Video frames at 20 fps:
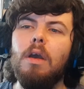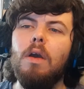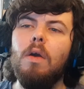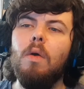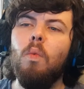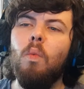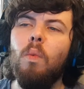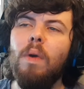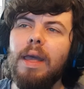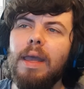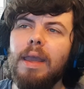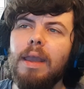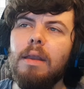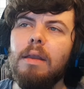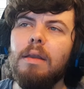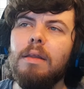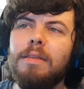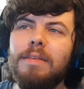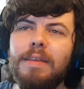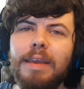Where
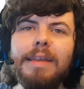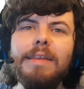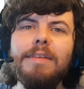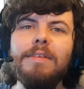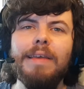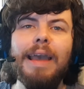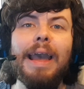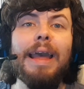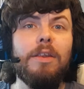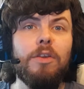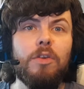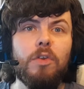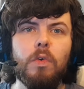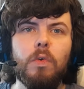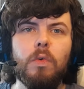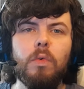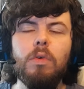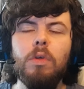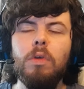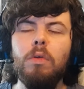did and
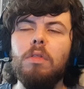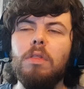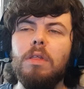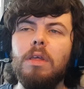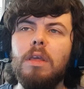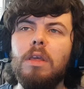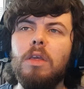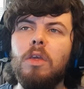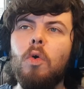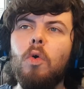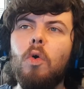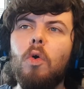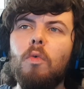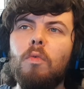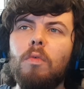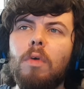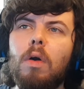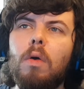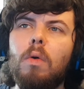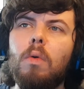do you see your
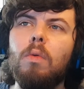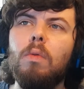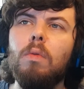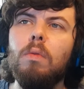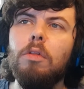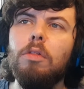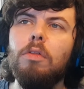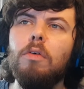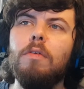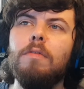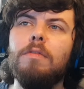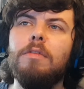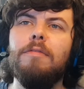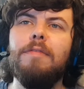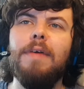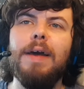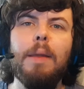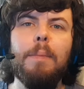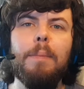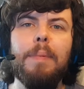role sort of
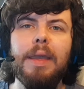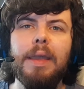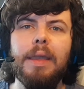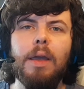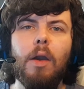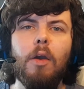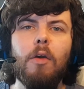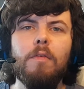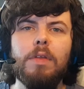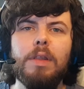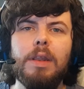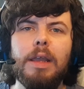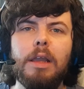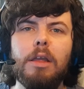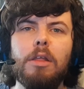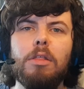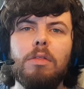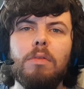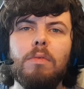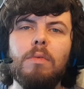developing over the
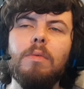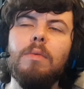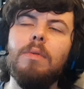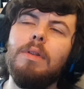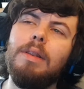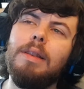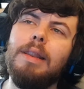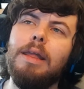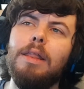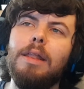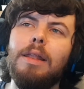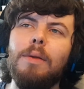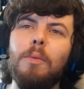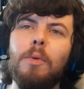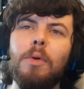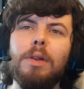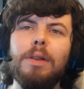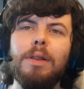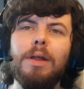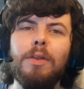next?
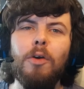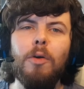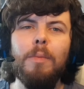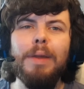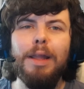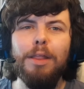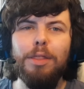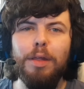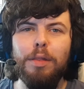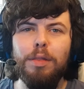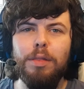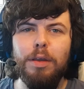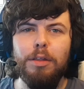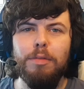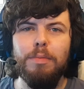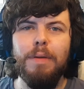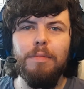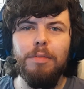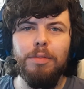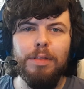Well, normally I'd say 6
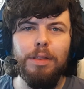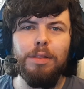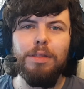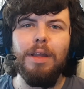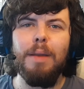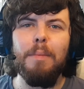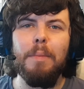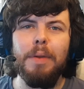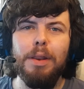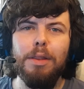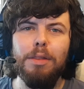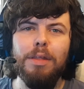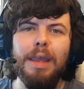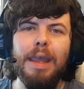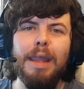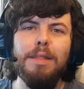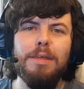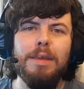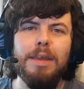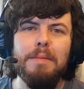months. This time I'm going to say
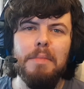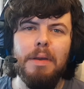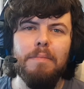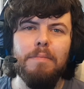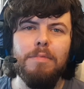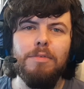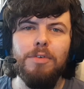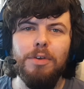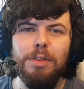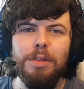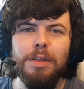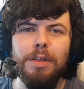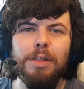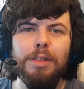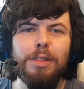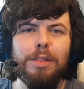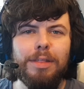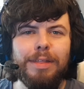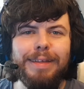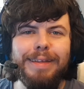18 months, just
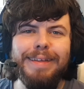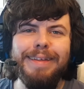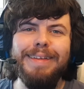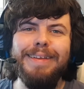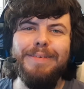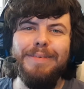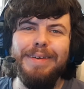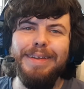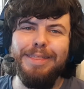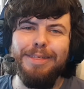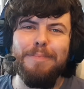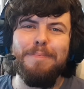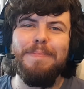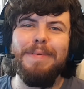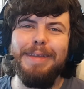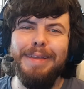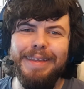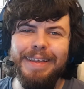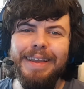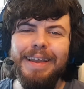because it's a
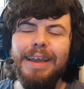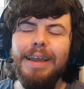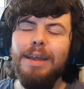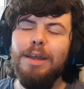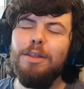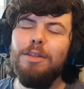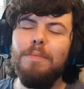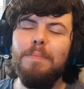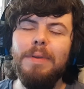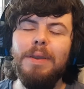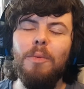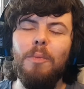big